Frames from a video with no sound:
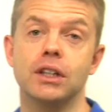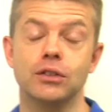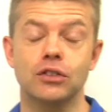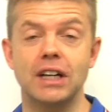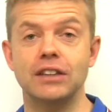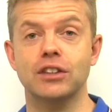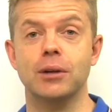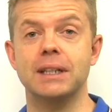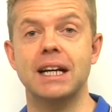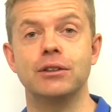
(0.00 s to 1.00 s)
and your stack's
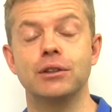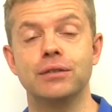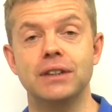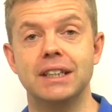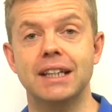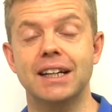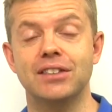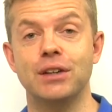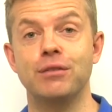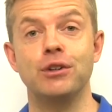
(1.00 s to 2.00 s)
going down and you're feeling
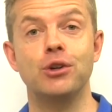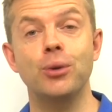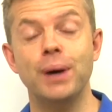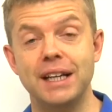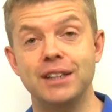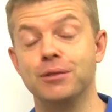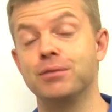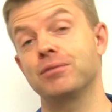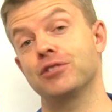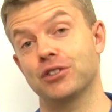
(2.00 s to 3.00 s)
negative. You quit,
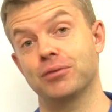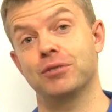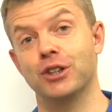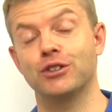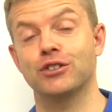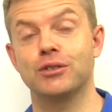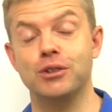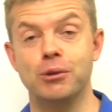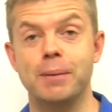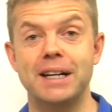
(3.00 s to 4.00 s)
you've just lost
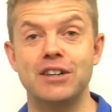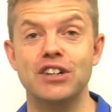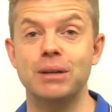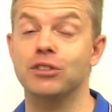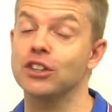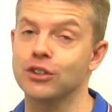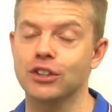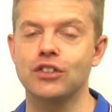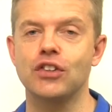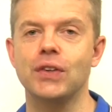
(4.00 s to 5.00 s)
your remaining chips, so you're not
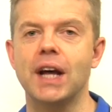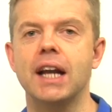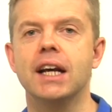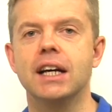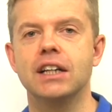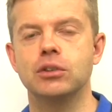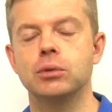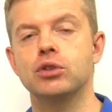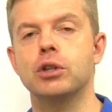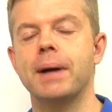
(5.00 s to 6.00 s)
going to do that. So
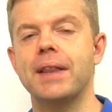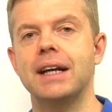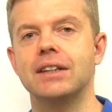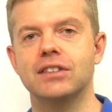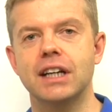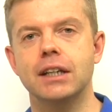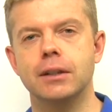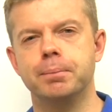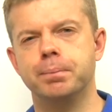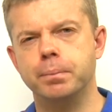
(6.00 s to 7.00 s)
we'll talk about that in a
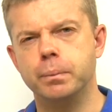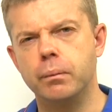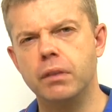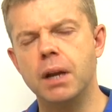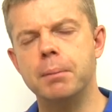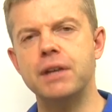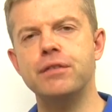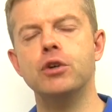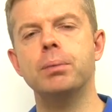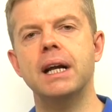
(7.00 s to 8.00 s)
second. But
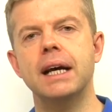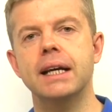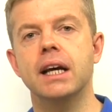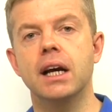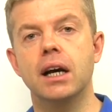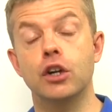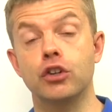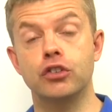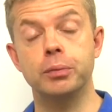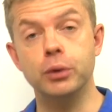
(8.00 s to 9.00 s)
if you're playing a lot
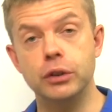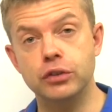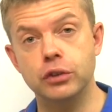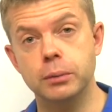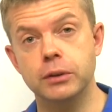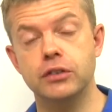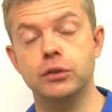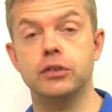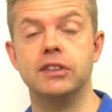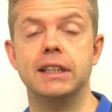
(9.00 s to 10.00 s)
of smaller tournaments
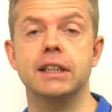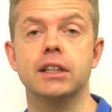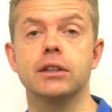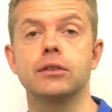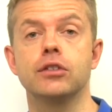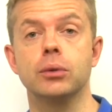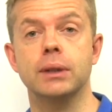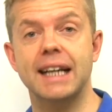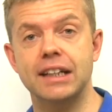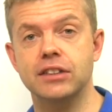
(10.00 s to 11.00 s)
or sit and goes or
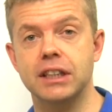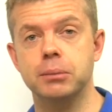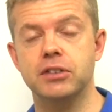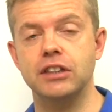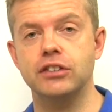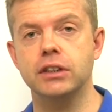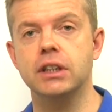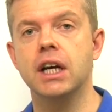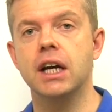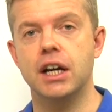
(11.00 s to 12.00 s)
a cash game
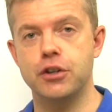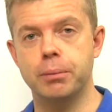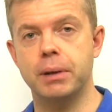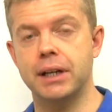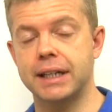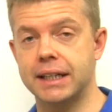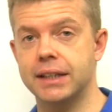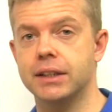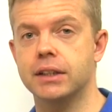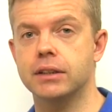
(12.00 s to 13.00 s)
session and you're buying
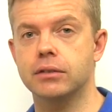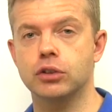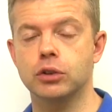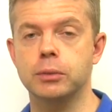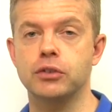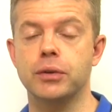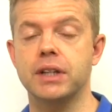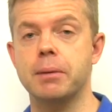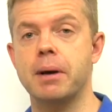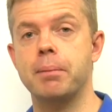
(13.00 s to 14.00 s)
in the tournaments or
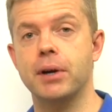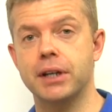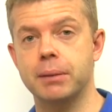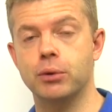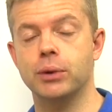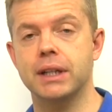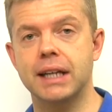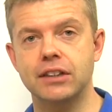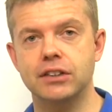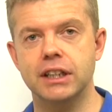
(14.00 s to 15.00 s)
thinking about buying in more in the
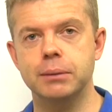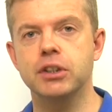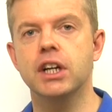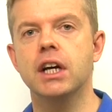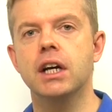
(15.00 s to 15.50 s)
cash games,